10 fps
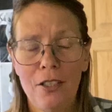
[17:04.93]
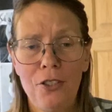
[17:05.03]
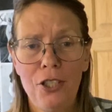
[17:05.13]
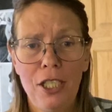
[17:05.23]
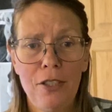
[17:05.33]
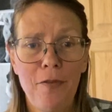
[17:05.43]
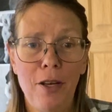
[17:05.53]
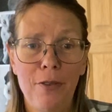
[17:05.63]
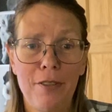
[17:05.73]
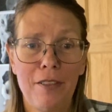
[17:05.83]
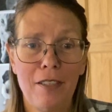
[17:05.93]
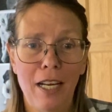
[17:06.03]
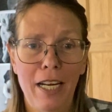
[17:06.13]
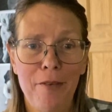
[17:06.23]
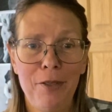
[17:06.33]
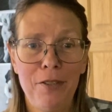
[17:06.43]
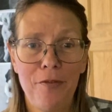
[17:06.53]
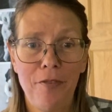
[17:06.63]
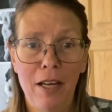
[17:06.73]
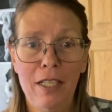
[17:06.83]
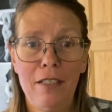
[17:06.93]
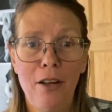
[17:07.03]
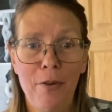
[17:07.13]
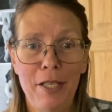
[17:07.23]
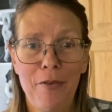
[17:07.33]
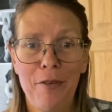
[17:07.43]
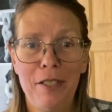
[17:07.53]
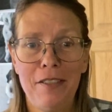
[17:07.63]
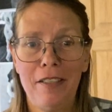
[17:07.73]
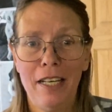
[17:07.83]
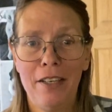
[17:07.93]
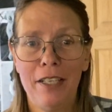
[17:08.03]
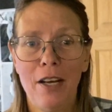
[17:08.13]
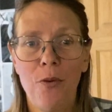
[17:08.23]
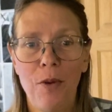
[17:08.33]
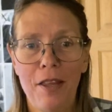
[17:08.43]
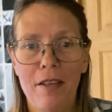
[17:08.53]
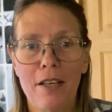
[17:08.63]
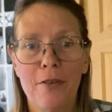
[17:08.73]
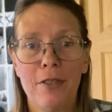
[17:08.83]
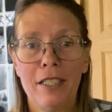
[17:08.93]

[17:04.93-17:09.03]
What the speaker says: Cheers, folks. It was fun going through this scenario with you.